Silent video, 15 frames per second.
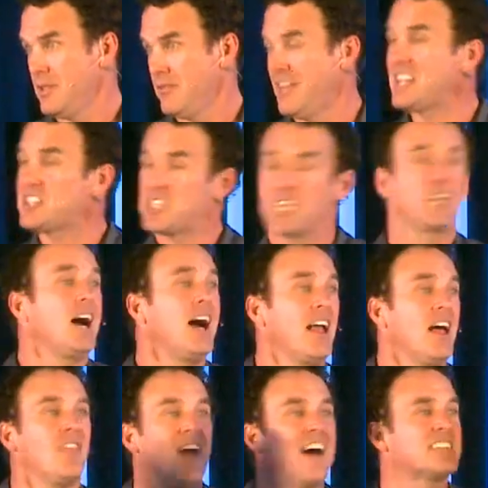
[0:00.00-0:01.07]
That's the God,
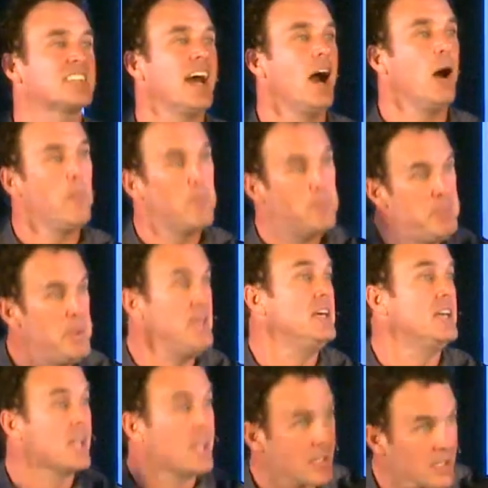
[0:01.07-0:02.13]
that's how
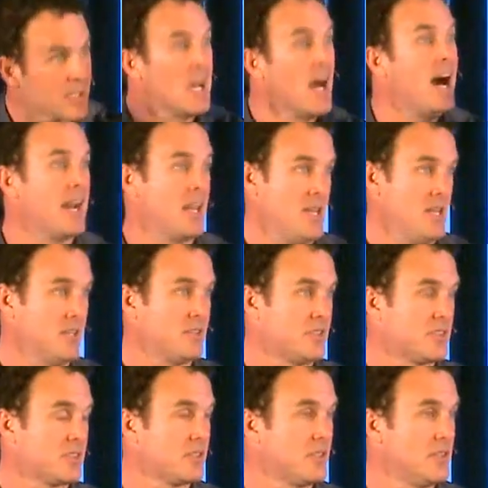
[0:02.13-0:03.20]
big God is.
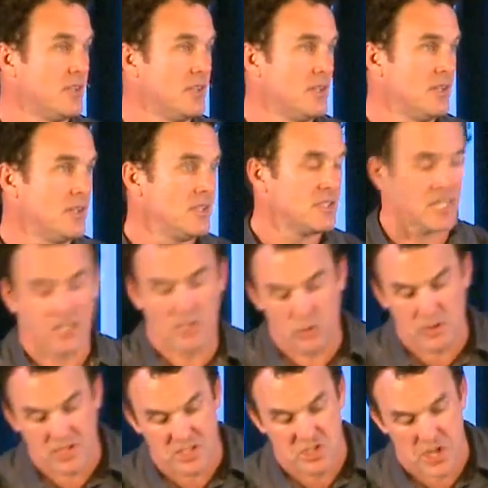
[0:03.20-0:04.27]
Second
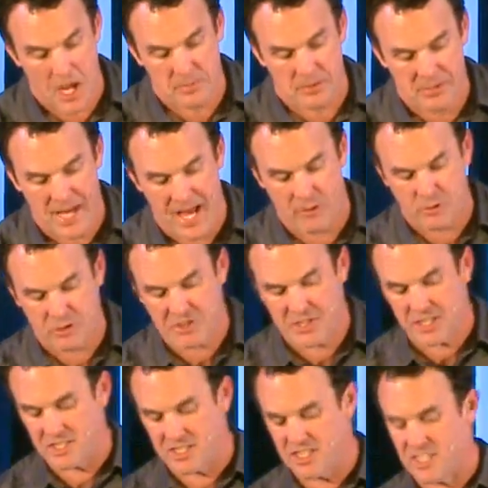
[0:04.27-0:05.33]
Corinthians chapter 9, verse
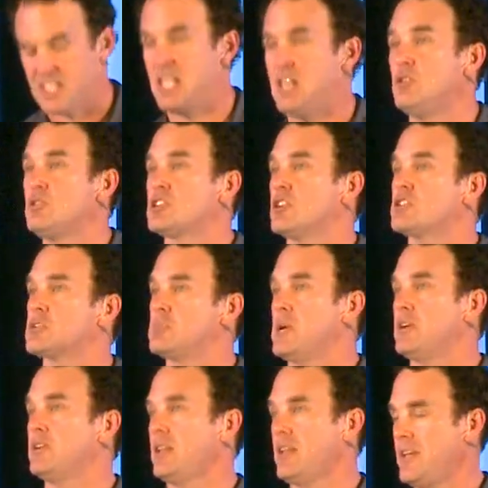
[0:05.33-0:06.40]
6, it says, He who sows
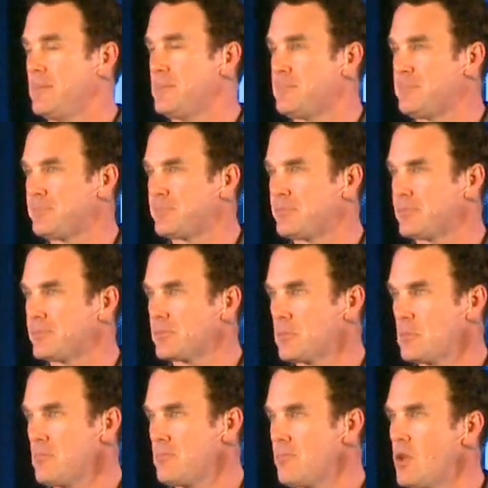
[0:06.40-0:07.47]
sparingly
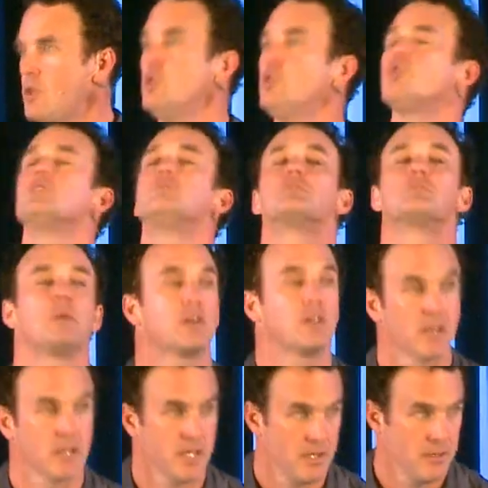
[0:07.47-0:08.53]
will reap
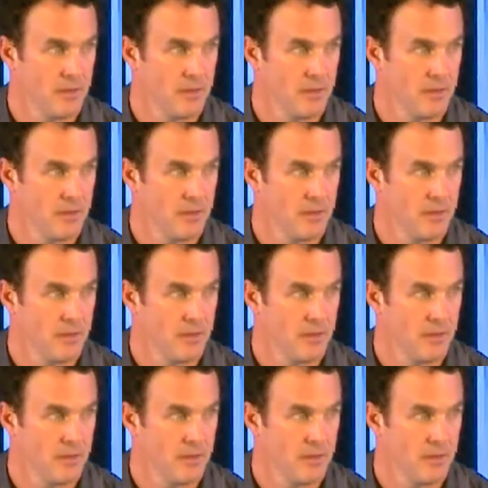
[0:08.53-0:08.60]
sparingly.